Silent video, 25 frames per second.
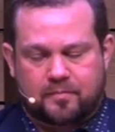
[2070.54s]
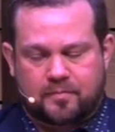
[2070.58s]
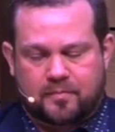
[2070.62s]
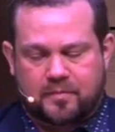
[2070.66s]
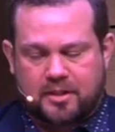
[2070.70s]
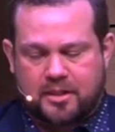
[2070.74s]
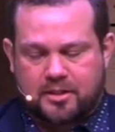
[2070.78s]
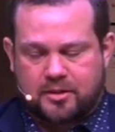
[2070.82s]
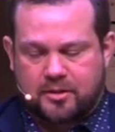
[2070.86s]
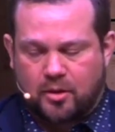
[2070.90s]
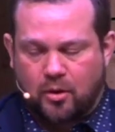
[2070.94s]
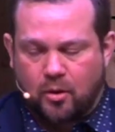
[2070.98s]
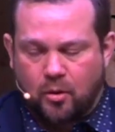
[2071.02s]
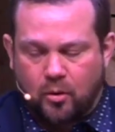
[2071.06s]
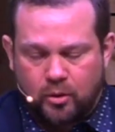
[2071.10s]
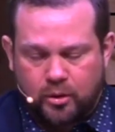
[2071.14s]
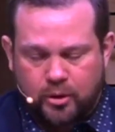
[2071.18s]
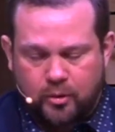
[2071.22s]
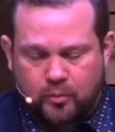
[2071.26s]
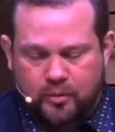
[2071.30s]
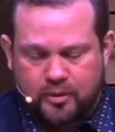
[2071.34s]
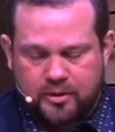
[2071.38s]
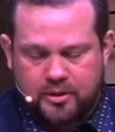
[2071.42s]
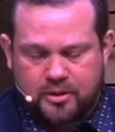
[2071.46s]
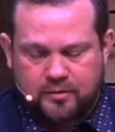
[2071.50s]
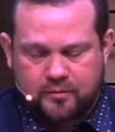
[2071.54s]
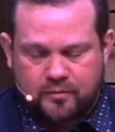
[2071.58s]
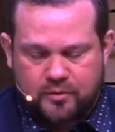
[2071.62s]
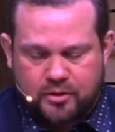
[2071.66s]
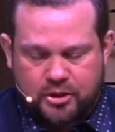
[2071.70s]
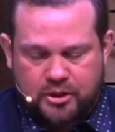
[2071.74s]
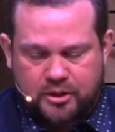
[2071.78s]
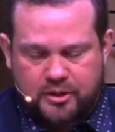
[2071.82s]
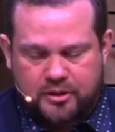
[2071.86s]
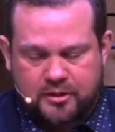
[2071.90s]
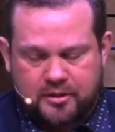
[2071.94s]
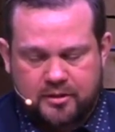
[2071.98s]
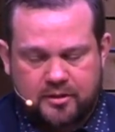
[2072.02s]
as the holy ones of
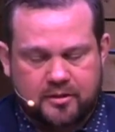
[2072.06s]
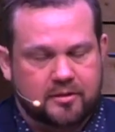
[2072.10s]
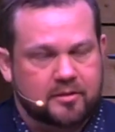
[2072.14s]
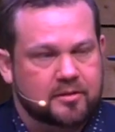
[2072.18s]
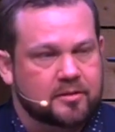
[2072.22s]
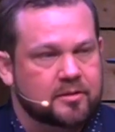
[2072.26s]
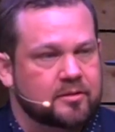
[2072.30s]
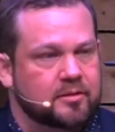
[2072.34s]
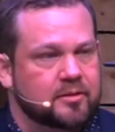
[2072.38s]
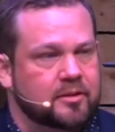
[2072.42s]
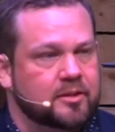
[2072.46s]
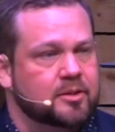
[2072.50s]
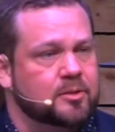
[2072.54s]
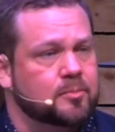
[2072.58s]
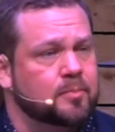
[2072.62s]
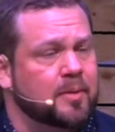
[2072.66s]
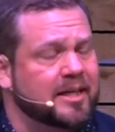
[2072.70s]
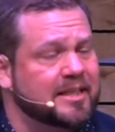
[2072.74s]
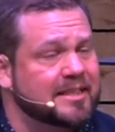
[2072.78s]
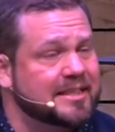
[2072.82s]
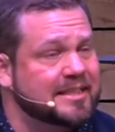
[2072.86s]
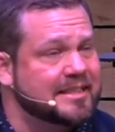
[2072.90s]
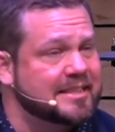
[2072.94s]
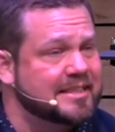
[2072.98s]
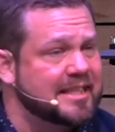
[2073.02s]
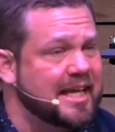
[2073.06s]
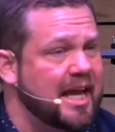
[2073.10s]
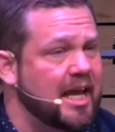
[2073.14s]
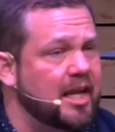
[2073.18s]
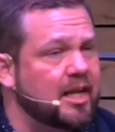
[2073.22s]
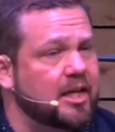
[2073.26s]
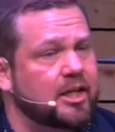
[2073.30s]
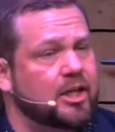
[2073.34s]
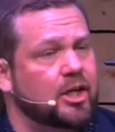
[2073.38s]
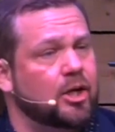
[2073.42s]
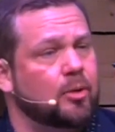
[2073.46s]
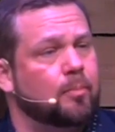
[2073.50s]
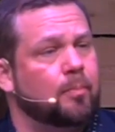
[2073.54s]
Jesus. It's by
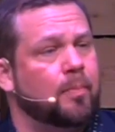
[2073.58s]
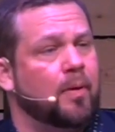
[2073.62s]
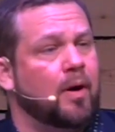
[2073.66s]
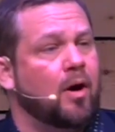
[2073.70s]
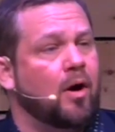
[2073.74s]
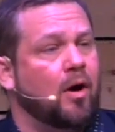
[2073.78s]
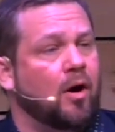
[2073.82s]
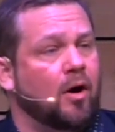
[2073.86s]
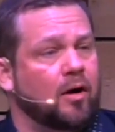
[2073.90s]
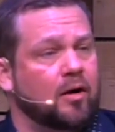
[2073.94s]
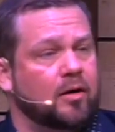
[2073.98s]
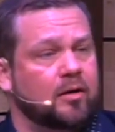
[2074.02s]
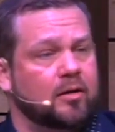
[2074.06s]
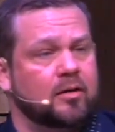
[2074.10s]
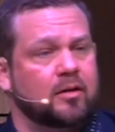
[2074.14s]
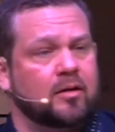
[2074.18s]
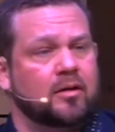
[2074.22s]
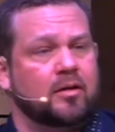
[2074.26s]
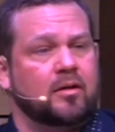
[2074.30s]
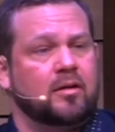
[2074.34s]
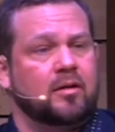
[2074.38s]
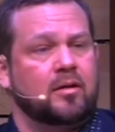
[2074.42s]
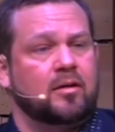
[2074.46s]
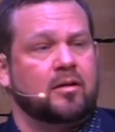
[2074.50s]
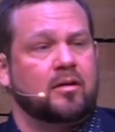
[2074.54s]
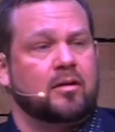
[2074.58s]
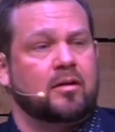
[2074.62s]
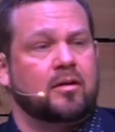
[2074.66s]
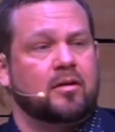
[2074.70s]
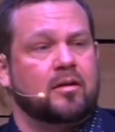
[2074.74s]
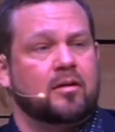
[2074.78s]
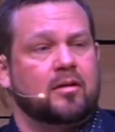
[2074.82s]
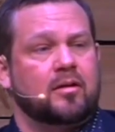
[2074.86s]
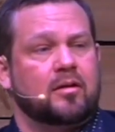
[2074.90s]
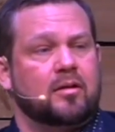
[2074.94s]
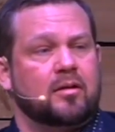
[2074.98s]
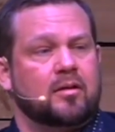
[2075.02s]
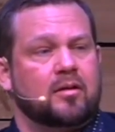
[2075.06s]
standing apart,
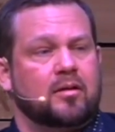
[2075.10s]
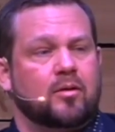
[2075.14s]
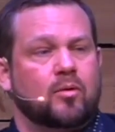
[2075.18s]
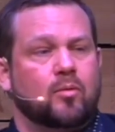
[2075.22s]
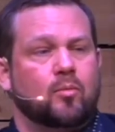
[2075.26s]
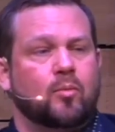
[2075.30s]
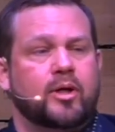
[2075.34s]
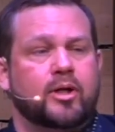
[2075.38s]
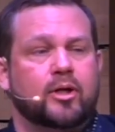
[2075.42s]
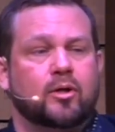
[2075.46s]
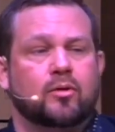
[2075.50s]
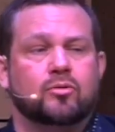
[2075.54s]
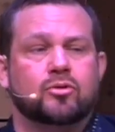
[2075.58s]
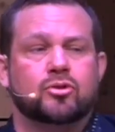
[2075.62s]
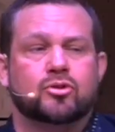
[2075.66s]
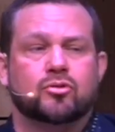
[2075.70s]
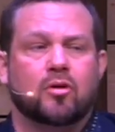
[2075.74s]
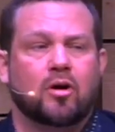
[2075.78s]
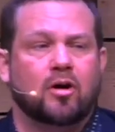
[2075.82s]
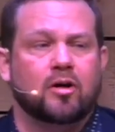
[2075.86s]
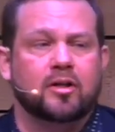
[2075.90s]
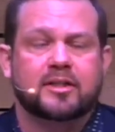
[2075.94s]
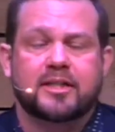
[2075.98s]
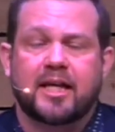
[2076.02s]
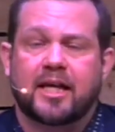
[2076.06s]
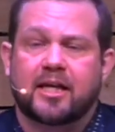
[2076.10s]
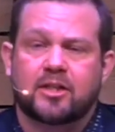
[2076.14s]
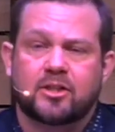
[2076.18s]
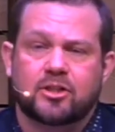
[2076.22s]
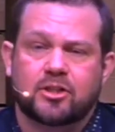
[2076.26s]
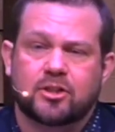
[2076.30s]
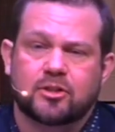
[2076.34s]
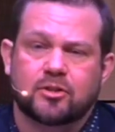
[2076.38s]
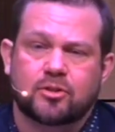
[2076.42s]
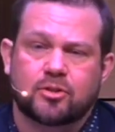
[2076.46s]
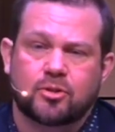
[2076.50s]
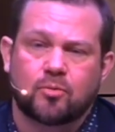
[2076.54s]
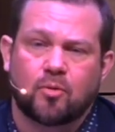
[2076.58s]
we don't draw
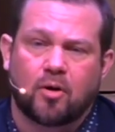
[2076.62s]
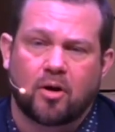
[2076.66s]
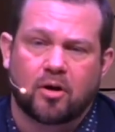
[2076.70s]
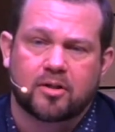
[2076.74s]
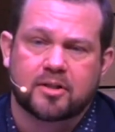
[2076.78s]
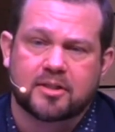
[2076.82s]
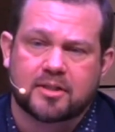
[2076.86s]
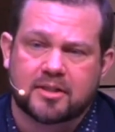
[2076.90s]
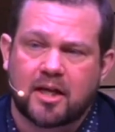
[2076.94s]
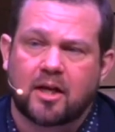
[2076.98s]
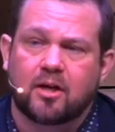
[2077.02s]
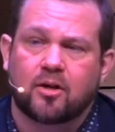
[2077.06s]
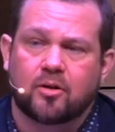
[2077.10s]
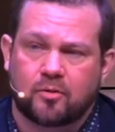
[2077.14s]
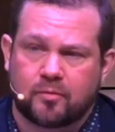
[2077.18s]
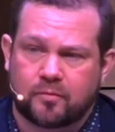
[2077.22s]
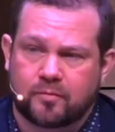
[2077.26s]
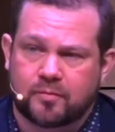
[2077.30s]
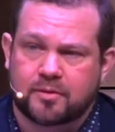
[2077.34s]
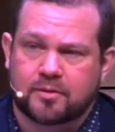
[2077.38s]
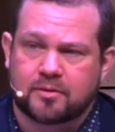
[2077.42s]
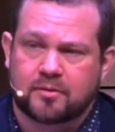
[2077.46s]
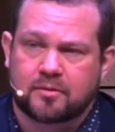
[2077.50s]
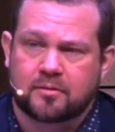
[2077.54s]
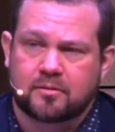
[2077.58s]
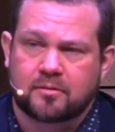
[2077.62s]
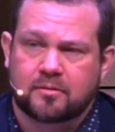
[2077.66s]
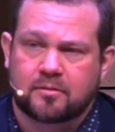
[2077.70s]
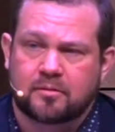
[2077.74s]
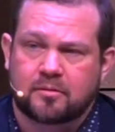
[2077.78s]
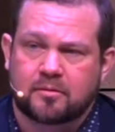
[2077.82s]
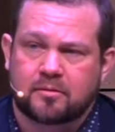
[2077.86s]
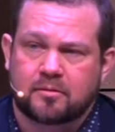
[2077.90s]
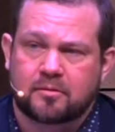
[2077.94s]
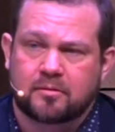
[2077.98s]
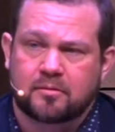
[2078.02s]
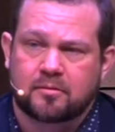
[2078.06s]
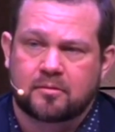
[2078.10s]
attention to ourselves,
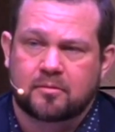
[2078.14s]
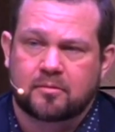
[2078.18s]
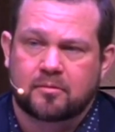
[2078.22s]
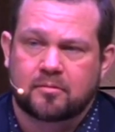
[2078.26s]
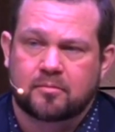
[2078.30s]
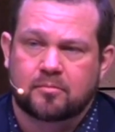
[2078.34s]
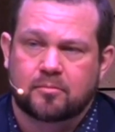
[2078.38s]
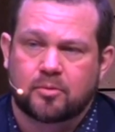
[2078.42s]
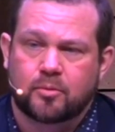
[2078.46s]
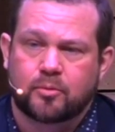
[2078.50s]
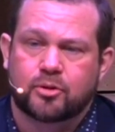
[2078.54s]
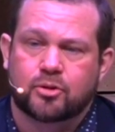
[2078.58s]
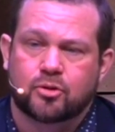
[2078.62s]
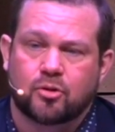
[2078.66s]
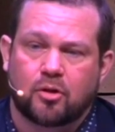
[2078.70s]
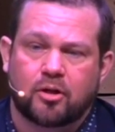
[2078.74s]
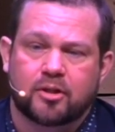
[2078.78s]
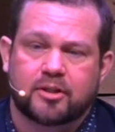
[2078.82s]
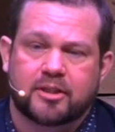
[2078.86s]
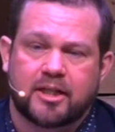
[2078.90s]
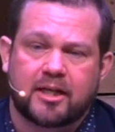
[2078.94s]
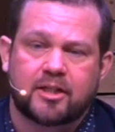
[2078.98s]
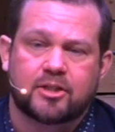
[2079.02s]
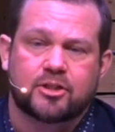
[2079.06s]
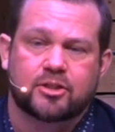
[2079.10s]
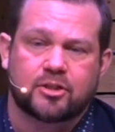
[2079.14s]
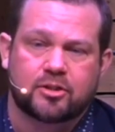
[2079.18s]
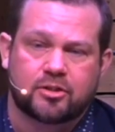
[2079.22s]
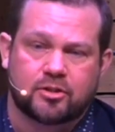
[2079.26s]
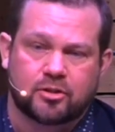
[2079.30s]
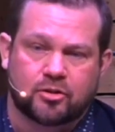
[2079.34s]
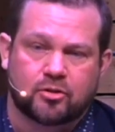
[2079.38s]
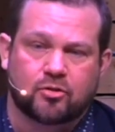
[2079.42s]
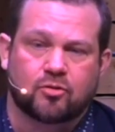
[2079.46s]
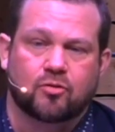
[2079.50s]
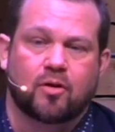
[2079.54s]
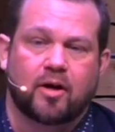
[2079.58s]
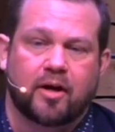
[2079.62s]
but we draw attention to
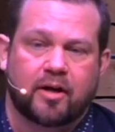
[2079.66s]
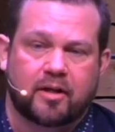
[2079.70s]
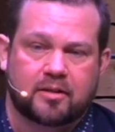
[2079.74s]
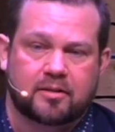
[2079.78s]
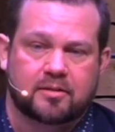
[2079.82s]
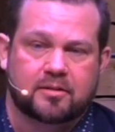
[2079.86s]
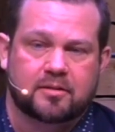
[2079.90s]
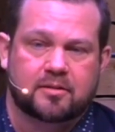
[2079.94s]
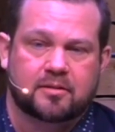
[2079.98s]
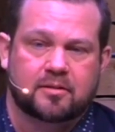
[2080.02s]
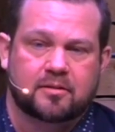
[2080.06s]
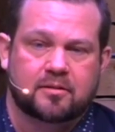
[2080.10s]
Christ.